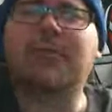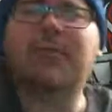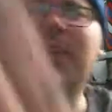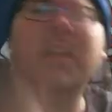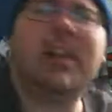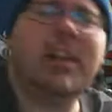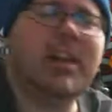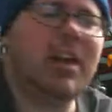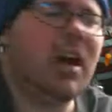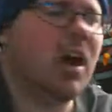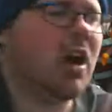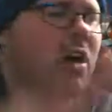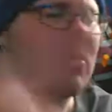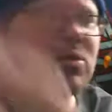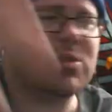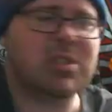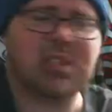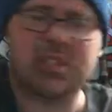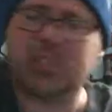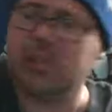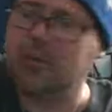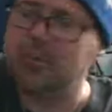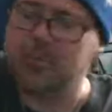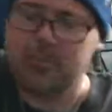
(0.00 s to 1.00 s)

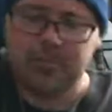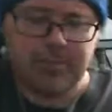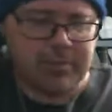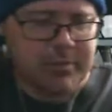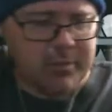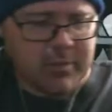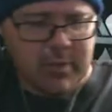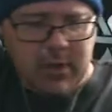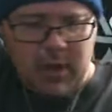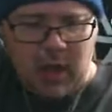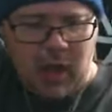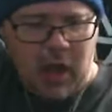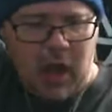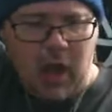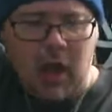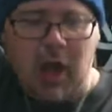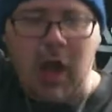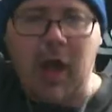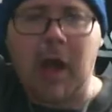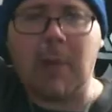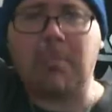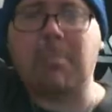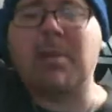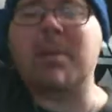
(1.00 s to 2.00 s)
videos,
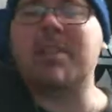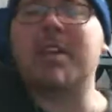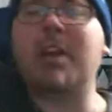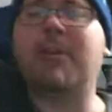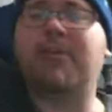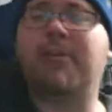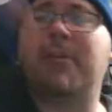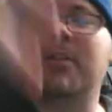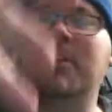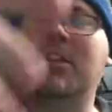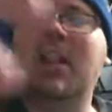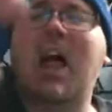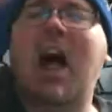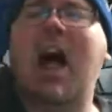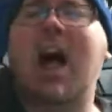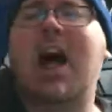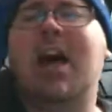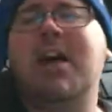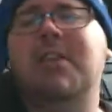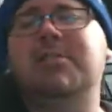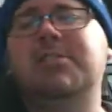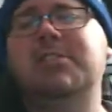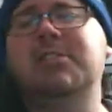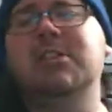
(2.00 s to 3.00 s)
be there for the
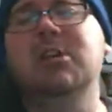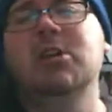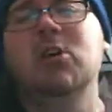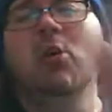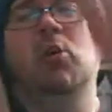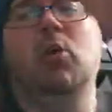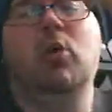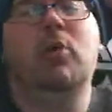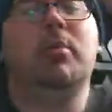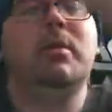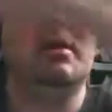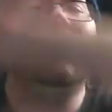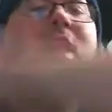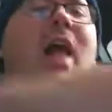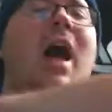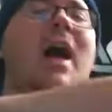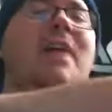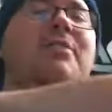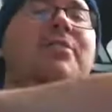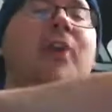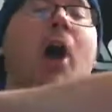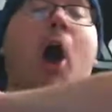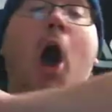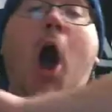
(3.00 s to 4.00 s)
lives. We'll be
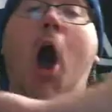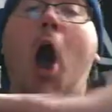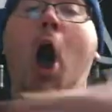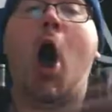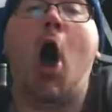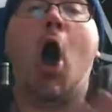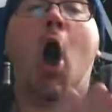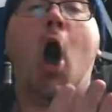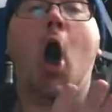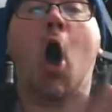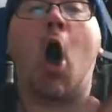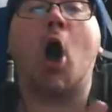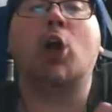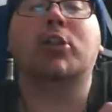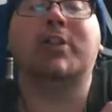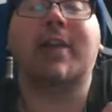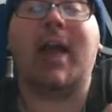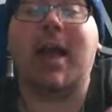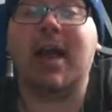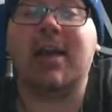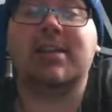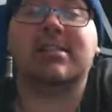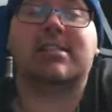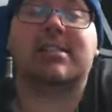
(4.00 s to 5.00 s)
live all
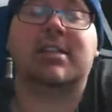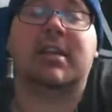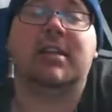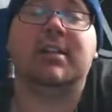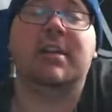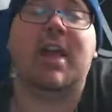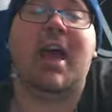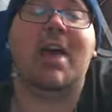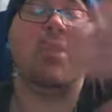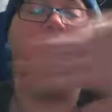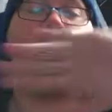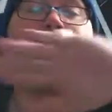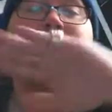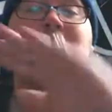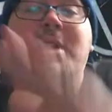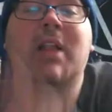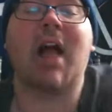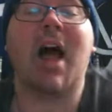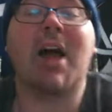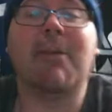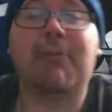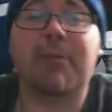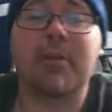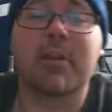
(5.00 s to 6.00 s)
day Sunday. We'll be
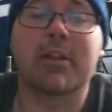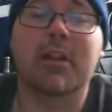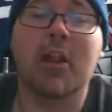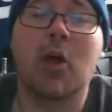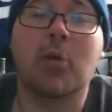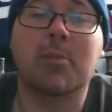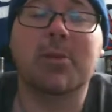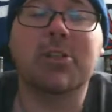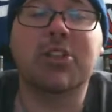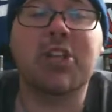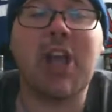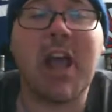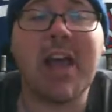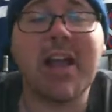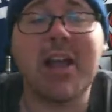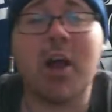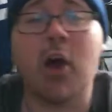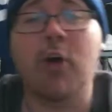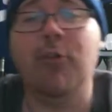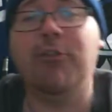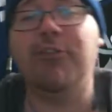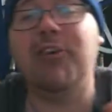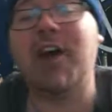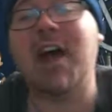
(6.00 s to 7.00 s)
live for the
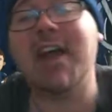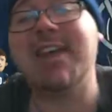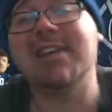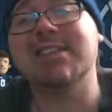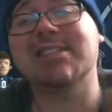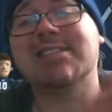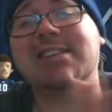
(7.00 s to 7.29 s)
Lomachenko fight